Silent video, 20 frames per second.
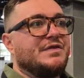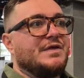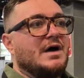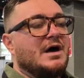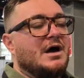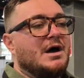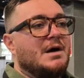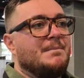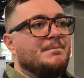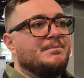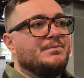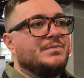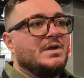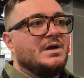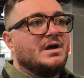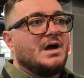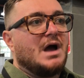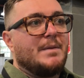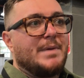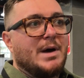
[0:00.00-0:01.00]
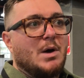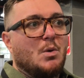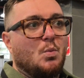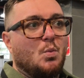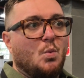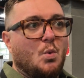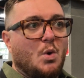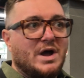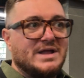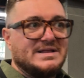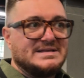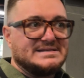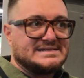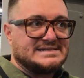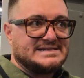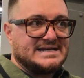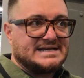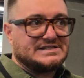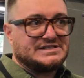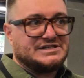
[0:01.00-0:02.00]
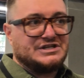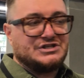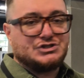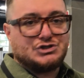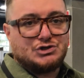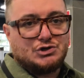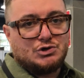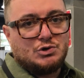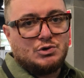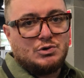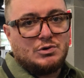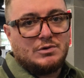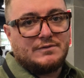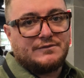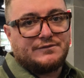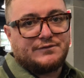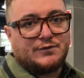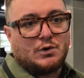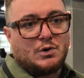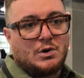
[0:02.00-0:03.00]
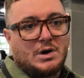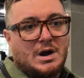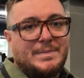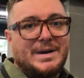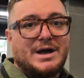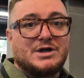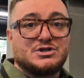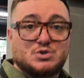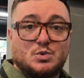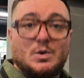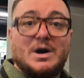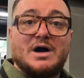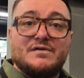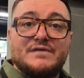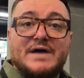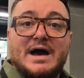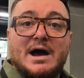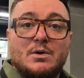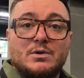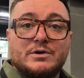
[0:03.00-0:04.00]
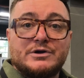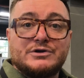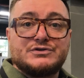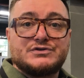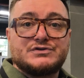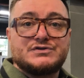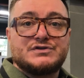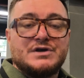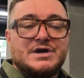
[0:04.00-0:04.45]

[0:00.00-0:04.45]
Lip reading: about 162 for about 12 hours.